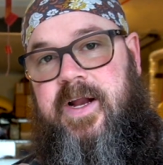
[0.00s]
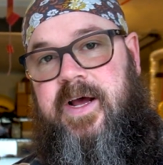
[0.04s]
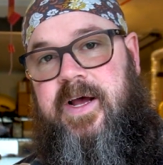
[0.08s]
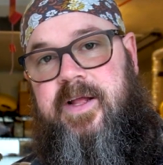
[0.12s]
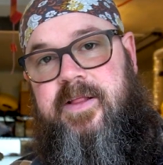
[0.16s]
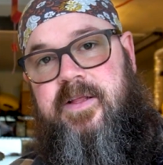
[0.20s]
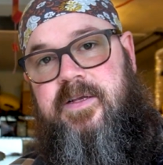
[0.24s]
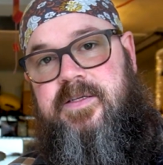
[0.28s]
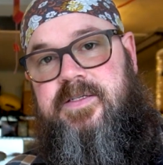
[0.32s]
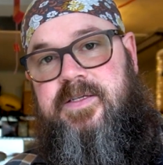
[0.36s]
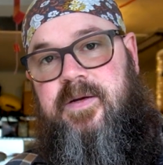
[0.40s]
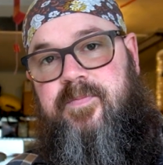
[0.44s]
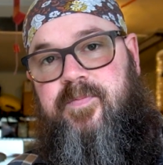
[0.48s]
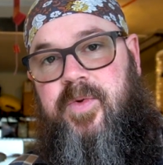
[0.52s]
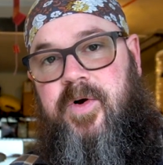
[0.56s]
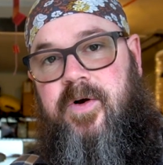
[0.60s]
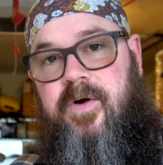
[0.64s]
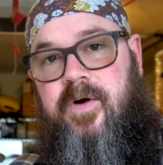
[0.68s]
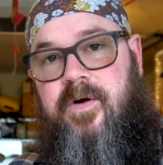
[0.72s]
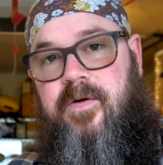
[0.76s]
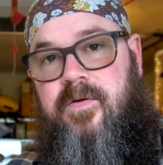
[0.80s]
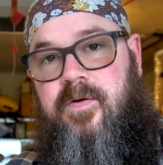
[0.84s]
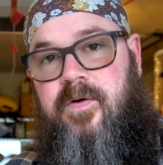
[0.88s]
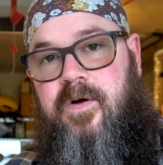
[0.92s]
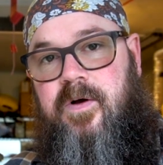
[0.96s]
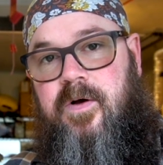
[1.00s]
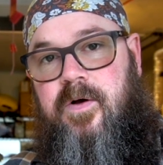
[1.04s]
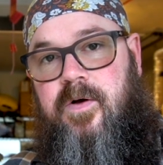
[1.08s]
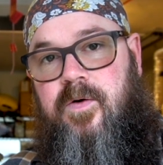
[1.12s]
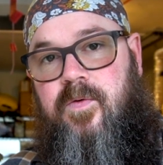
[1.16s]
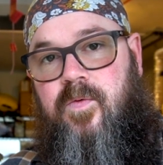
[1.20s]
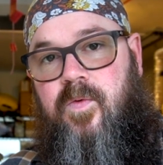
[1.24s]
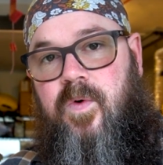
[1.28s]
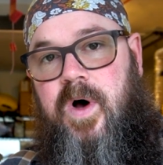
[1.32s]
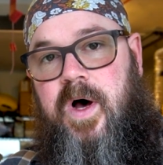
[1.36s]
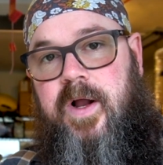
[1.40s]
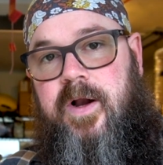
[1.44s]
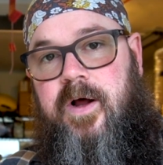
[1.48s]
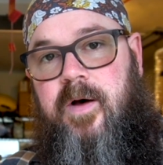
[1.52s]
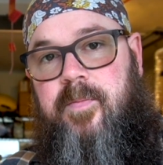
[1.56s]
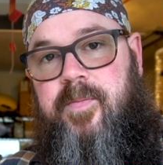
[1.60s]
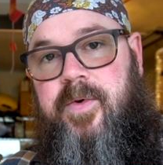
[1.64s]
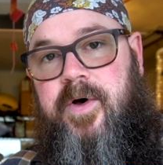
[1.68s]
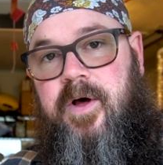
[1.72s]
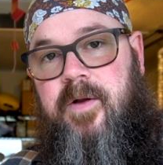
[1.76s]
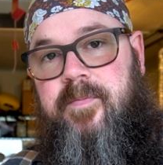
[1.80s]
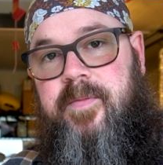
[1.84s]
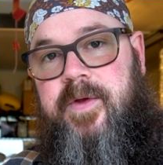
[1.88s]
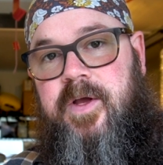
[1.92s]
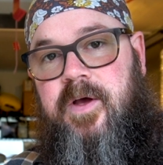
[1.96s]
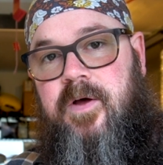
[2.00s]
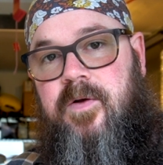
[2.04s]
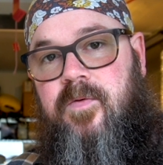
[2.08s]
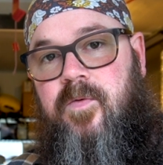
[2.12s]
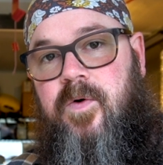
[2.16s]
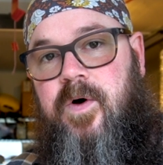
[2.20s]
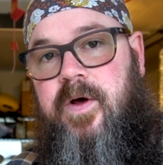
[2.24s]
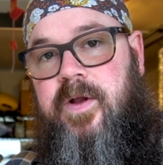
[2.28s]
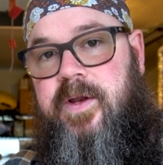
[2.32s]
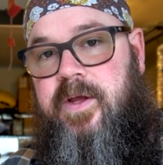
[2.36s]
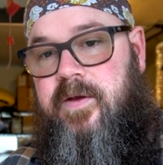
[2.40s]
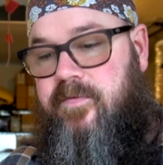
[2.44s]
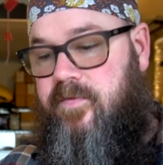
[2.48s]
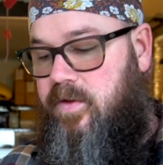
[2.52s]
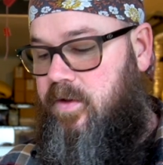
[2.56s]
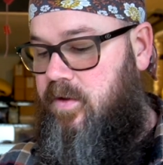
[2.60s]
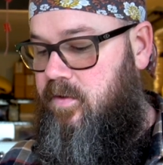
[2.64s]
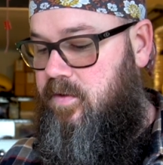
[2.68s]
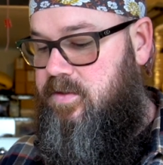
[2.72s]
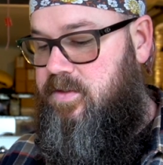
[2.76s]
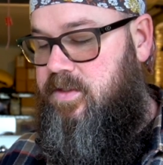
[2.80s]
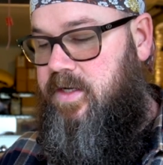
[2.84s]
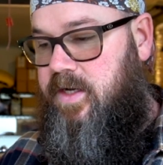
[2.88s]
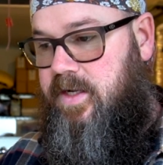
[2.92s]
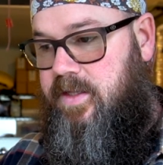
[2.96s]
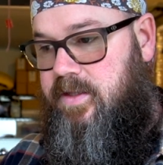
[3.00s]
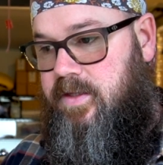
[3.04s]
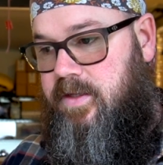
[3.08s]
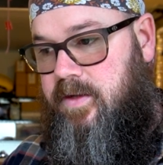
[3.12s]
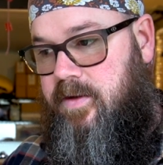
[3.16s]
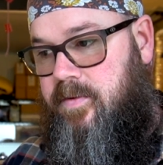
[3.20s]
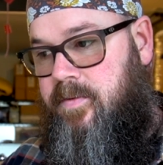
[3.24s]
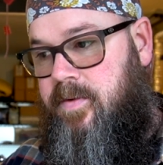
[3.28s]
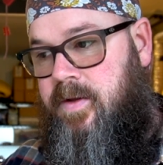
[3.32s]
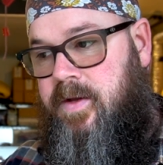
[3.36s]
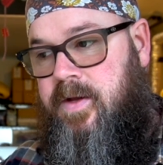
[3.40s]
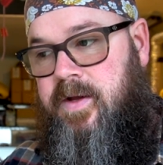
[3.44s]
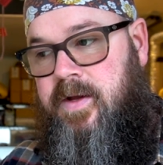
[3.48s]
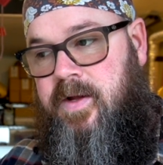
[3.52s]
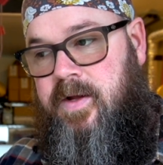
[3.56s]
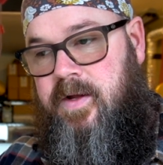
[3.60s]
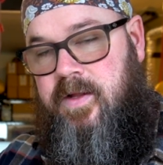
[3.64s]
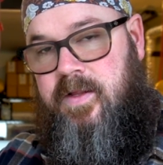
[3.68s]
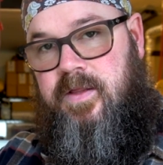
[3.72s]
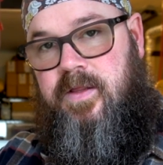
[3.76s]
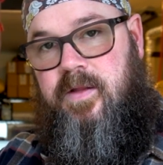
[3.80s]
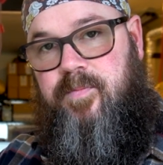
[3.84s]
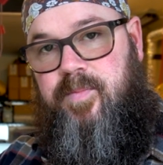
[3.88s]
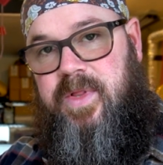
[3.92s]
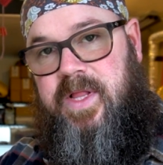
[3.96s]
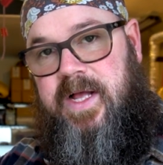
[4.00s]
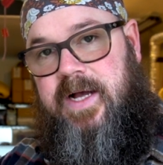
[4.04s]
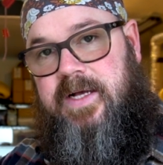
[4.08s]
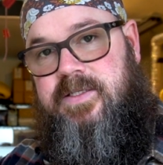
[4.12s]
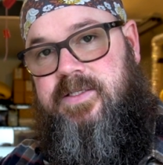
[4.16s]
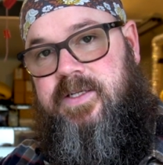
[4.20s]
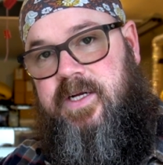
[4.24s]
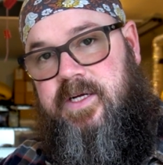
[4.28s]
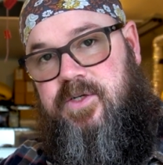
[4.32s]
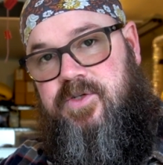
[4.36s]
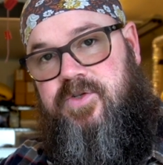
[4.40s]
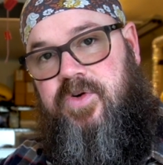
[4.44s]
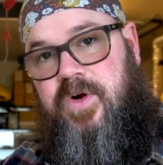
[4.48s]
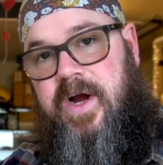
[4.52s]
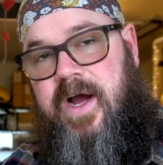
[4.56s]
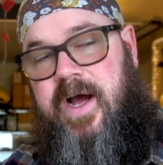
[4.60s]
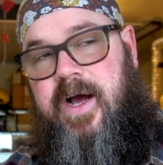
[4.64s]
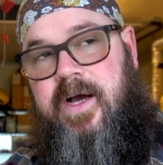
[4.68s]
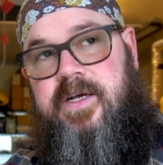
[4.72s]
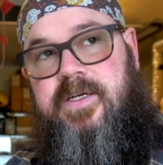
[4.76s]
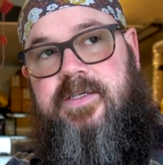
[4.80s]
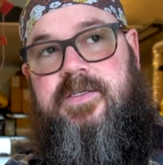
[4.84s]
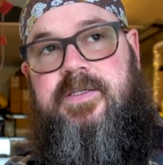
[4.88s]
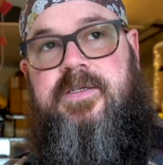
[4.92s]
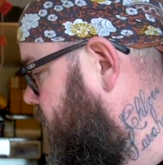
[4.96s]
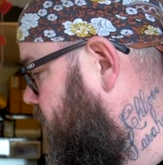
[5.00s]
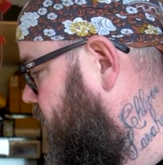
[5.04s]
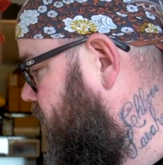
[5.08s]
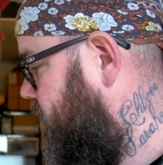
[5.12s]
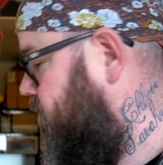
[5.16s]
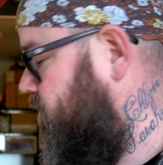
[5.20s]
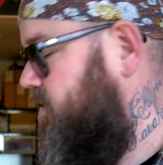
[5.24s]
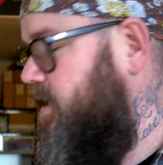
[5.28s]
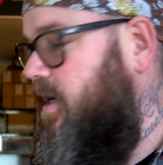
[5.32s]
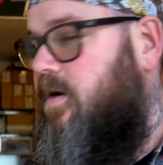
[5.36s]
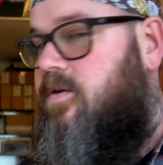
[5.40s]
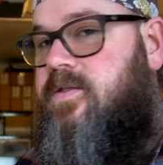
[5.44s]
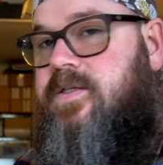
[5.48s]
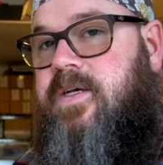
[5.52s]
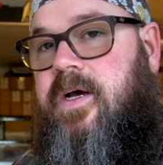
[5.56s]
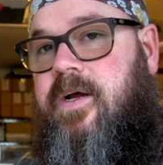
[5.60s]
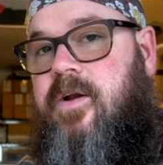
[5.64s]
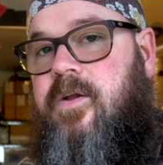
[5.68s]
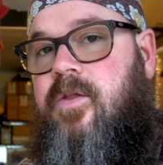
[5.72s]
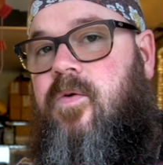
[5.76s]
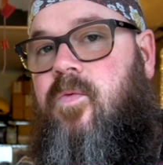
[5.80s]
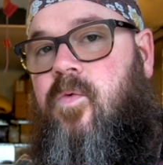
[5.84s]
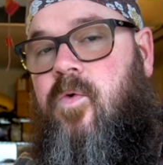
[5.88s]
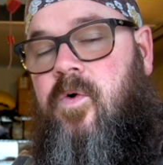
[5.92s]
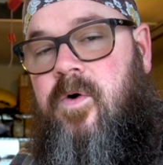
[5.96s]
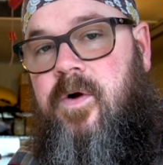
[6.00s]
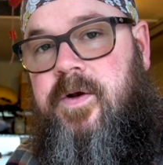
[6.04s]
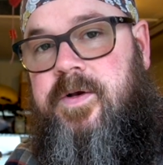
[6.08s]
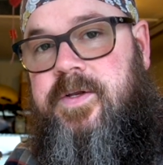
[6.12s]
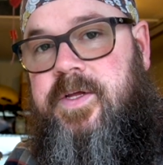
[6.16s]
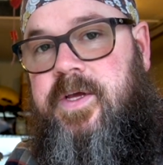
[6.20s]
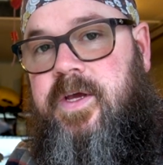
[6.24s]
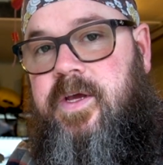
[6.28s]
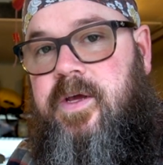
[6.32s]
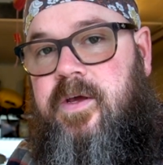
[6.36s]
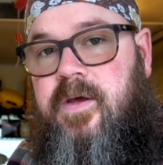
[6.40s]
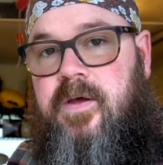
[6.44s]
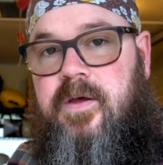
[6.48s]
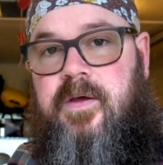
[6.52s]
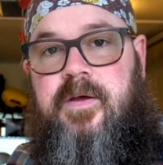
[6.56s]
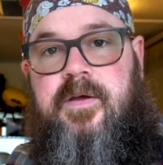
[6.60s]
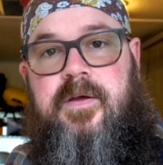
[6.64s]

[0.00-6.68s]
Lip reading: I had the zipper wad up on me on one, even though it's got the plastic tracks. It was outside of the warranty.